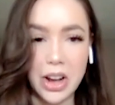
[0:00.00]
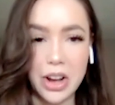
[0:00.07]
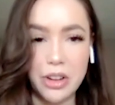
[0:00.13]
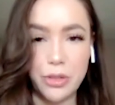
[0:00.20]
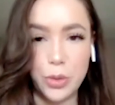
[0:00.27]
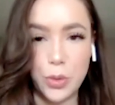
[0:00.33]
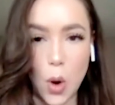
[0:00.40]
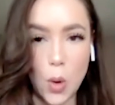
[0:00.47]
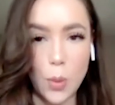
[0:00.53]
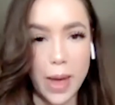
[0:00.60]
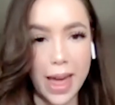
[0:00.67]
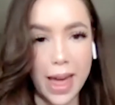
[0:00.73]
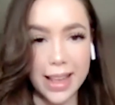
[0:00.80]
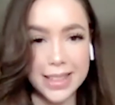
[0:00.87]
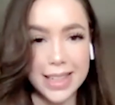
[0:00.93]
of
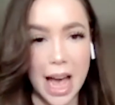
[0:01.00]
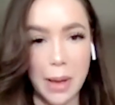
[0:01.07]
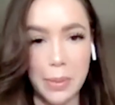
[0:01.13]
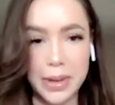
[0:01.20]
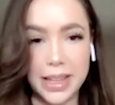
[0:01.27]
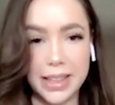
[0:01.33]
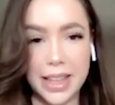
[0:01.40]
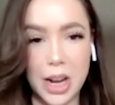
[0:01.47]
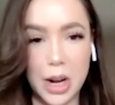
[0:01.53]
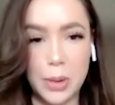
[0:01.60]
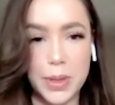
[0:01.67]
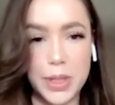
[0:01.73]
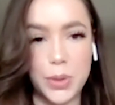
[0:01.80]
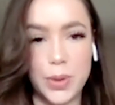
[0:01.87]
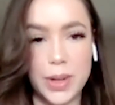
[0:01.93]
romance happening
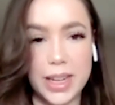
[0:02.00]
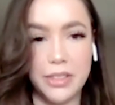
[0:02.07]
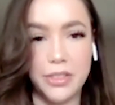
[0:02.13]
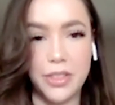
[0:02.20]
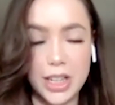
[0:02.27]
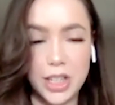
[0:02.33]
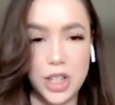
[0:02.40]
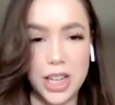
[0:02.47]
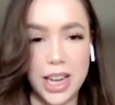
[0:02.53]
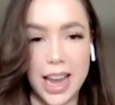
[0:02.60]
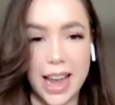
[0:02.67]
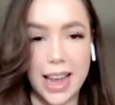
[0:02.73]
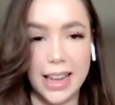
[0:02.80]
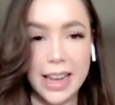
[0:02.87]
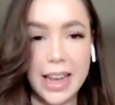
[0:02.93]
there between Frenchie
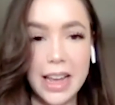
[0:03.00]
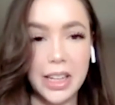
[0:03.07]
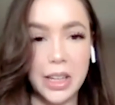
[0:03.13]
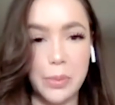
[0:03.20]
and